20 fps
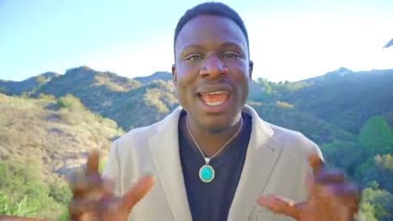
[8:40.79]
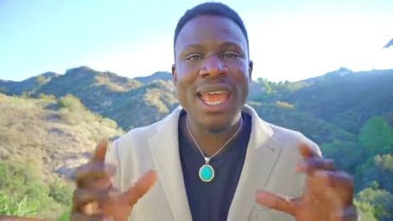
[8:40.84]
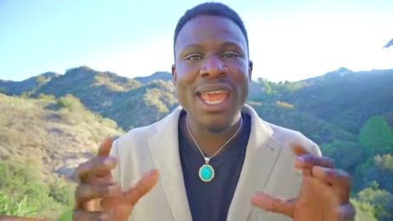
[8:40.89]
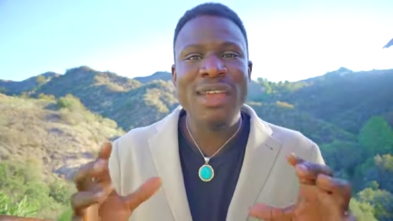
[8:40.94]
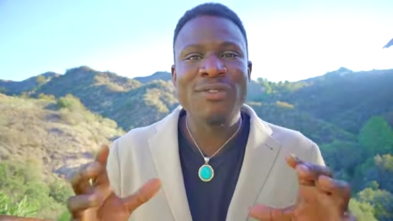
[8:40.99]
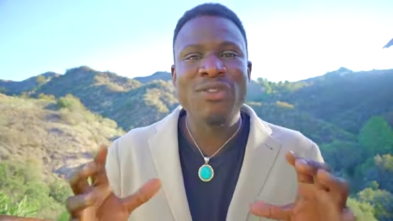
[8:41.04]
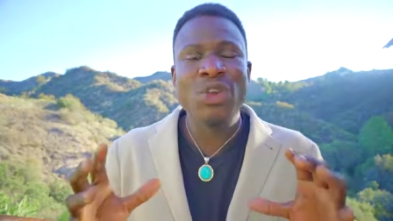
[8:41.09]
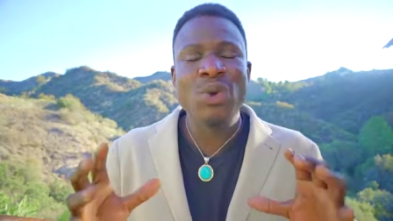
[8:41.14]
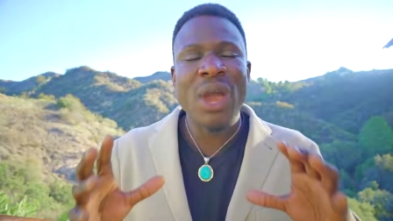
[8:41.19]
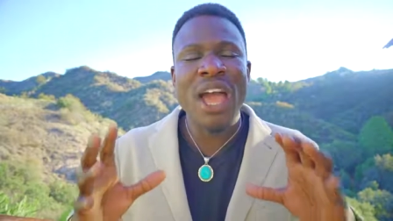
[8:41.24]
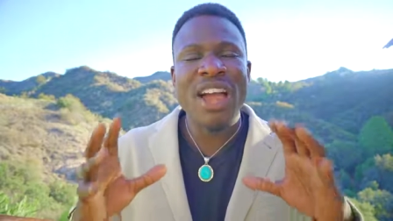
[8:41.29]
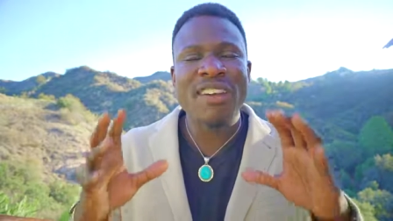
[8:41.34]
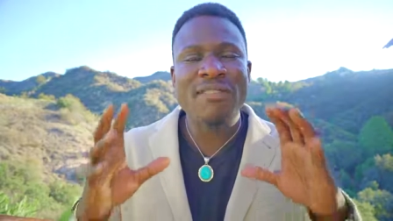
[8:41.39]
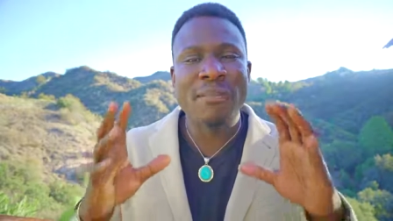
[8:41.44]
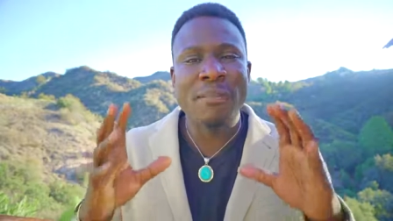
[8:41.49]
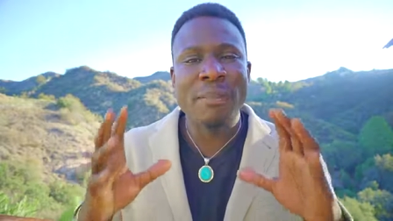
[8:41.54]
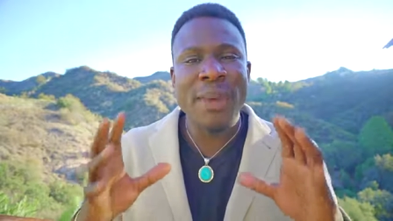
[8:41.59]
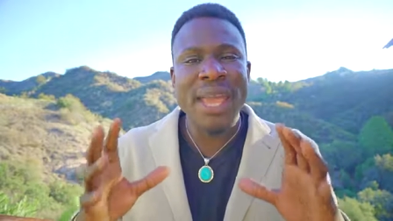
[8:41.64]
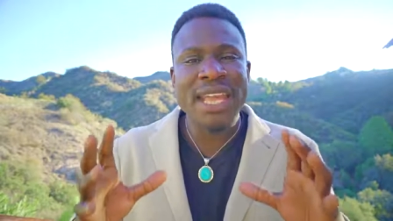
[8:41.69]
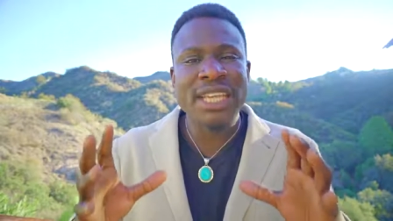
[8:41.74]
if you
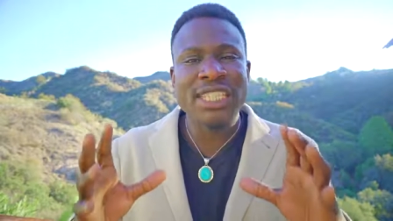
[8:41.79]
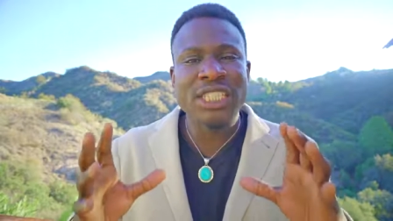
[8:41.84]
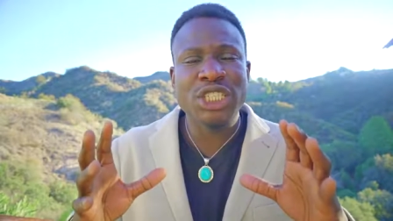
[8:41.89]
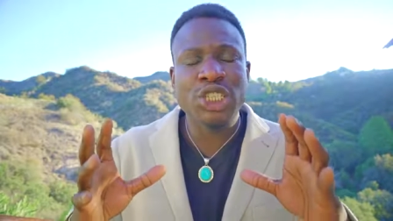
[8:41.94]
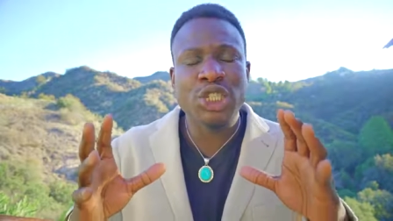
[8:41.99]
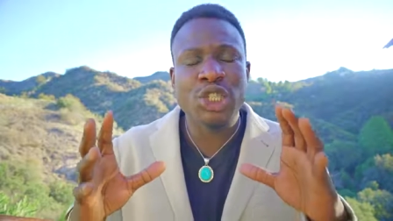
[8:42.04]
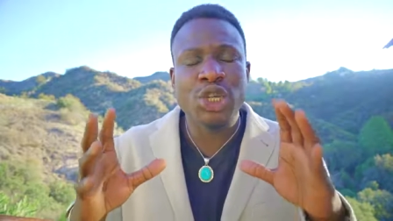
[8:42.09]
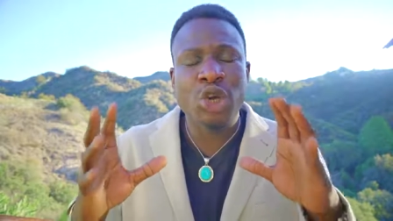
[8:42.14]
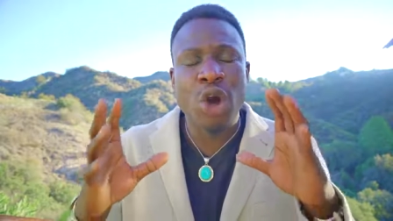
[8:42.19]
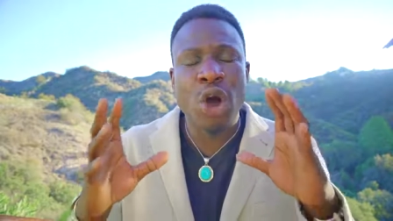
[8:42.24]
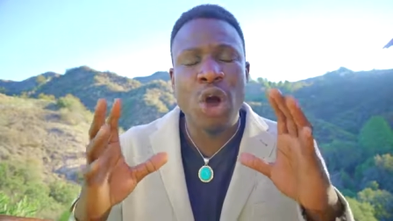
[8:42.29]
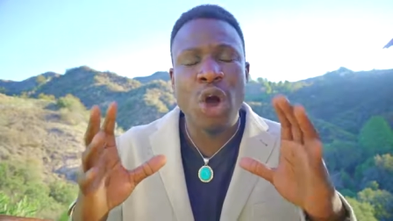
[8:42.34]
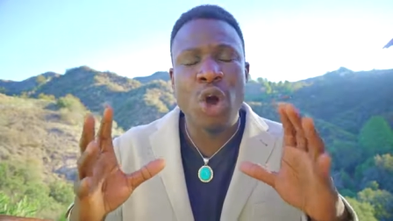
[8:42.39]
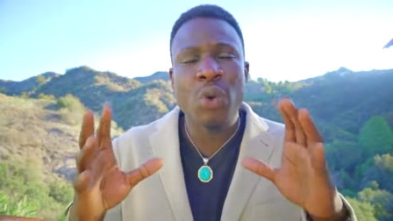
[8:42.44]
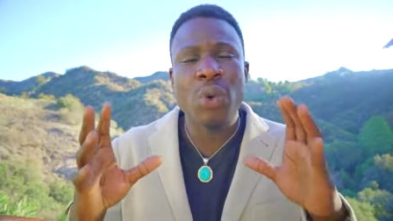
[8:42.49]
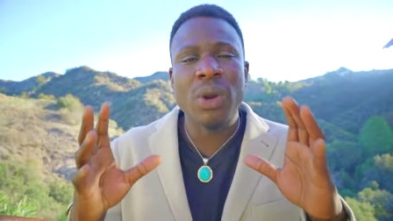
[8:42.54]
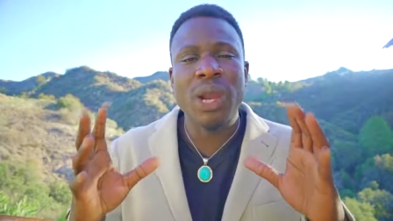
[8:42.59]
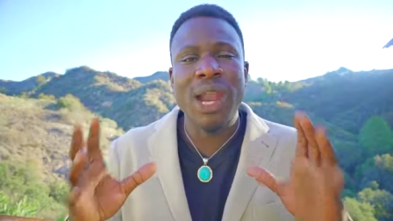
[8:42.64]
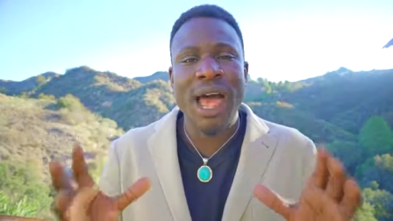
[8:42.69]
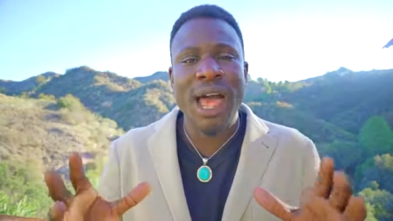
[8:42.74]
have based your
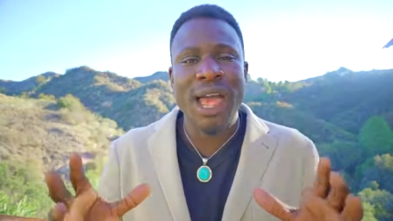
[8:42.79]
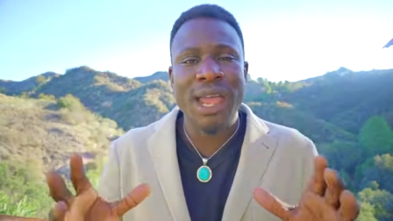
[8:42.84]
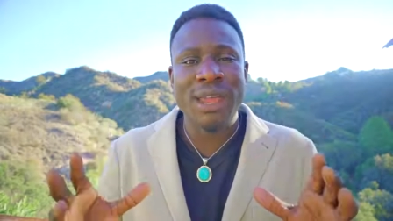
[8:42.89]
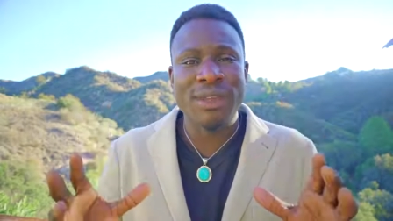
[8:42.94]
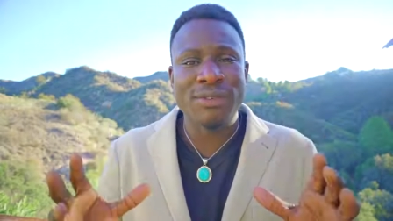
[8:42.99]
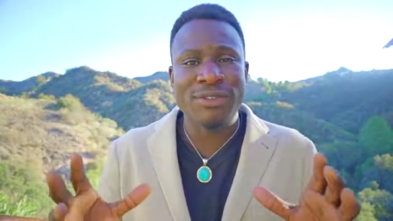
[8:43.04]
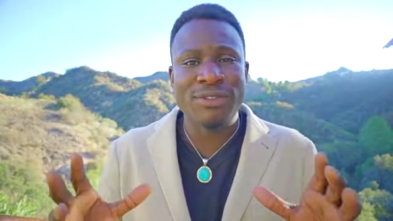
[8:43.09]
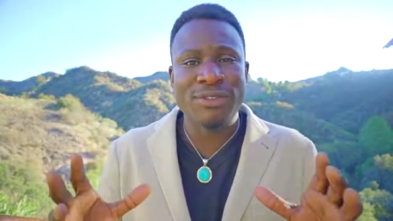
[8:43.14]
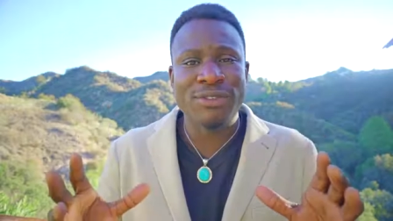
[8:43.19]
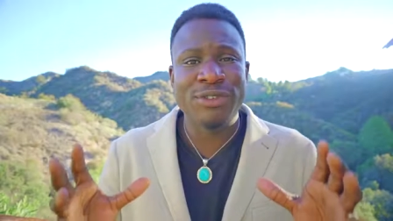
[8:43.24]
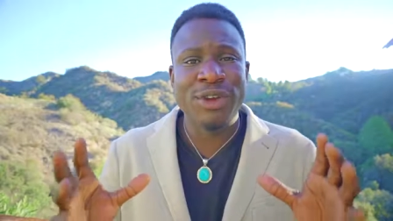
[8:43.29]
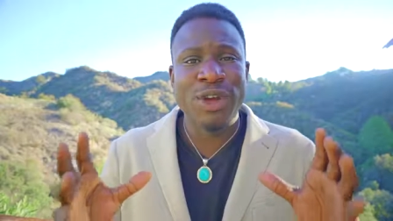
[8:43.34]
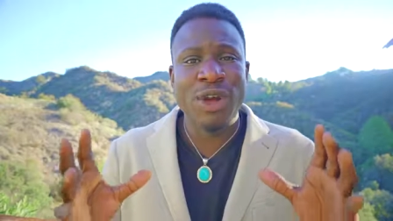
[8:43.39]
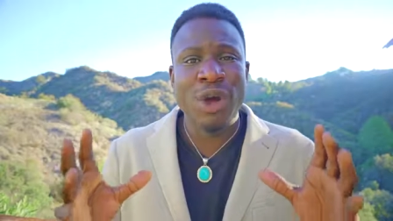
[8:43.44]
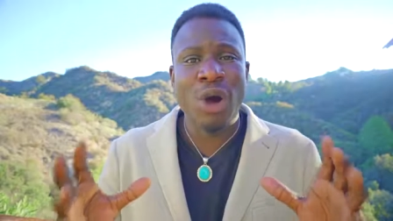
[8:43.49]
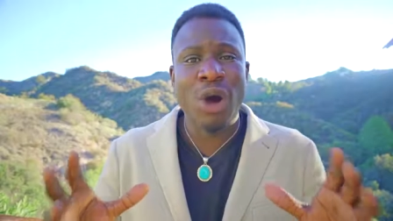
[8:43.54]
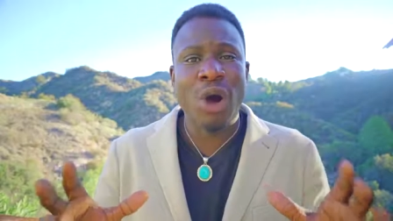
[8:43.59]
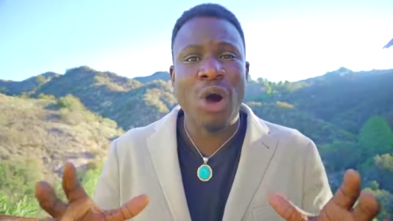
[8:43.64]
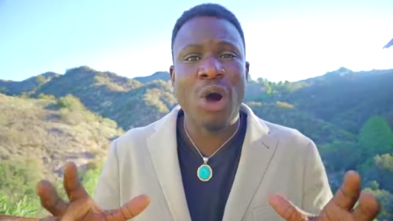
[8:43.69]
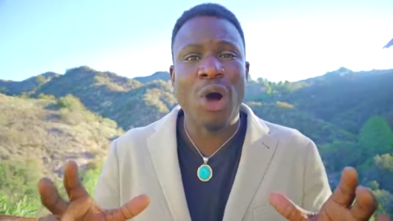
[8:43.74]
whole life
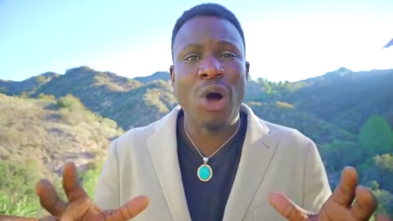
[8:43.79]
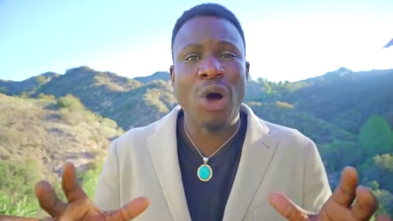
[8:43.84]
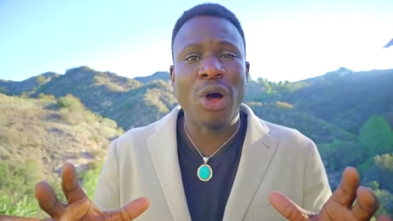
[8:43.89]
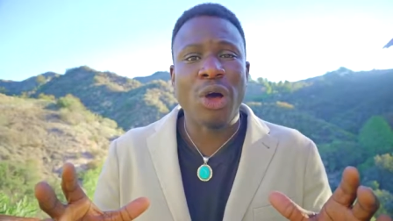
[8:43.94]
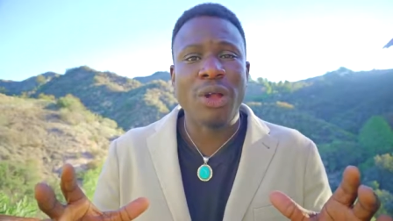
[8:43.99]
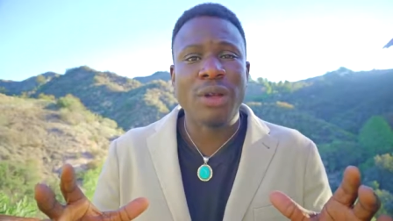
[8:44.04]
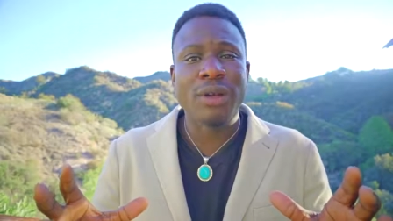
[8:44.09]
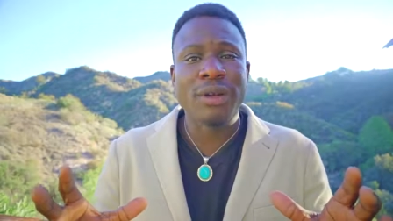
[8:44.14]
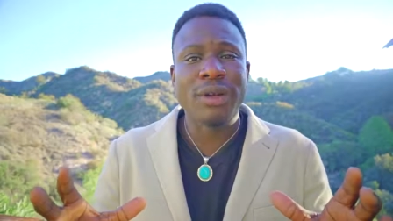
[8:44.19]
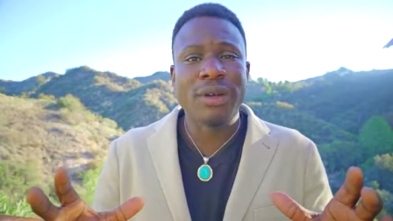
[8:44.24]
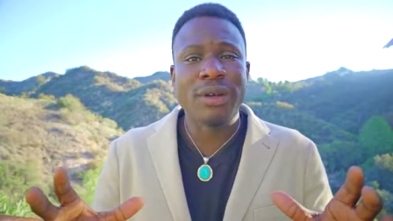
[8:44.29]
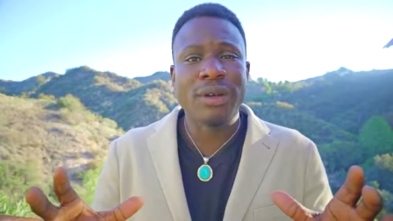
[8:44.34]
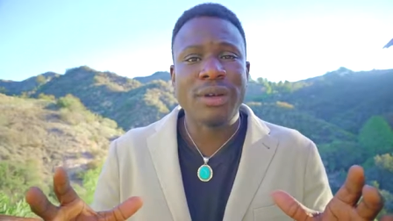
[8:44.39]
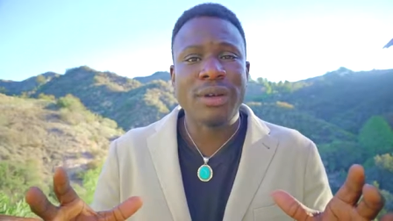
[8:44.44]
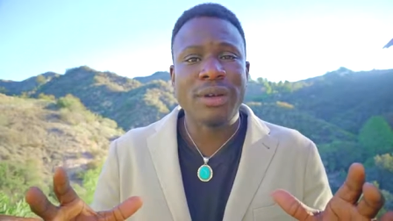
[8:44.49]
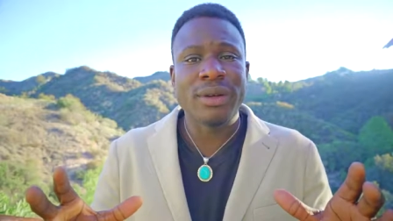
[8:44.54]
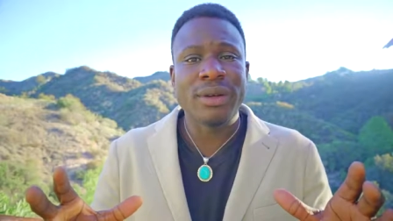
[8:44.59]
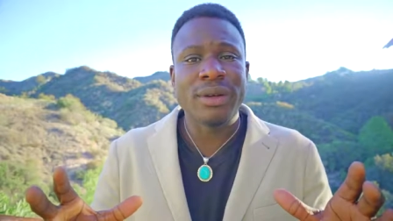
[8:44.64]
on